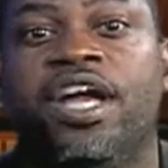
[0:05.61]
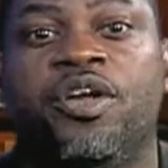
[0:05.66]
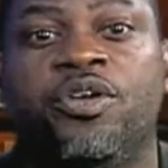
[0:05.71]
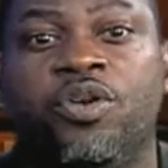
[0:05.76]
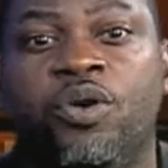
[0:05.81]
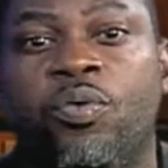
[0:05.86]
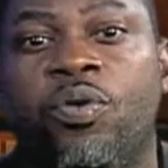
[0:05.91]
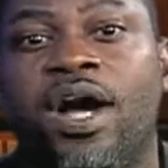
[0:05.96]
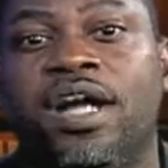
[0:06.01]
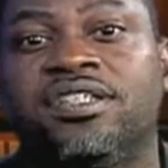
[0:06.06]
and
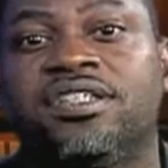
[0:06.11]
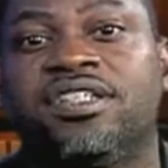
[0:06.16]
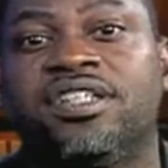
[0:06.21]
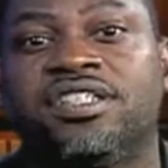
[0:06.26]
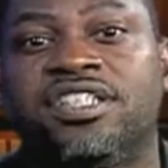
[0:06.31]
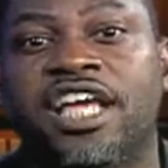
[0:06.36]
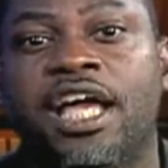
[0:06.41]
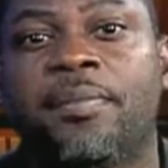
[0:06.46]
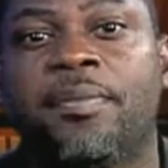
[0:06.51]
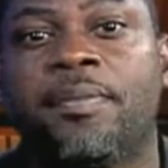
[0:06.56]
you're watching the
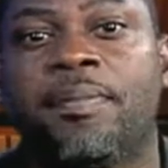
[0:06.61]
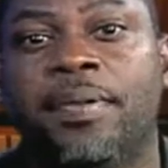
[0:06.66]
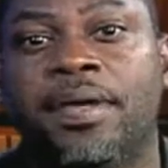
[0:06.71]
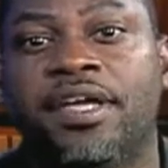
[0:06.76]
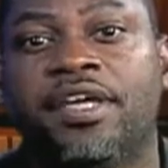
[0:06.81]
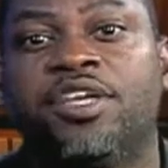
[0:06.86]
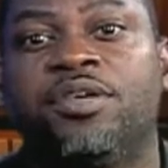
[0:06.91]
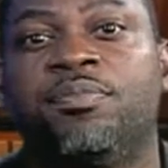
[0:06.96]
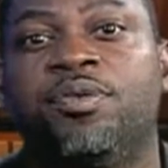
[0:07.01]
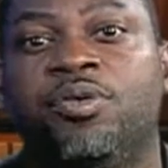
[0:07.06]
Tampa
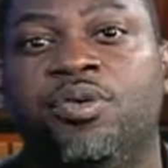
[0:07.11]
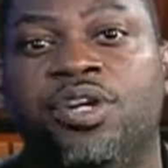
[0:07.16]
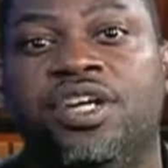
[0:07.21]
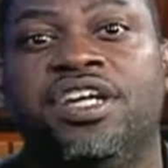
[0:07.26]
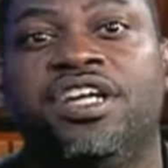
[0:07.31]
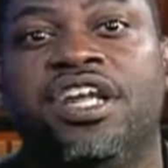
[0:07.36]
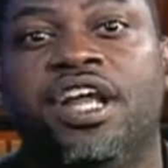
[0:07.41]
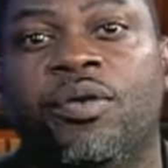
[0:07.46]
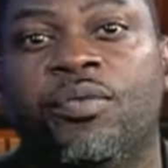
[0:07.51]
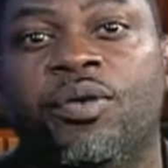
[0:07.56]
Bay
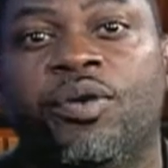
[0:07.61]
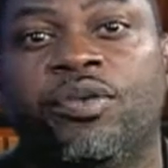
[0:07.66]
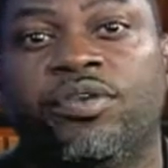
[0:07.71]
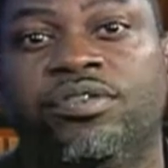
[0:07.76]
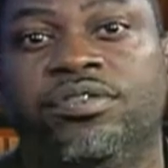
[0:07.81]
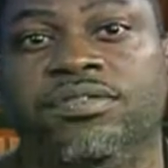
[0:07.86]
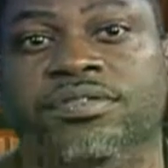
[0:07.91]
Community Network.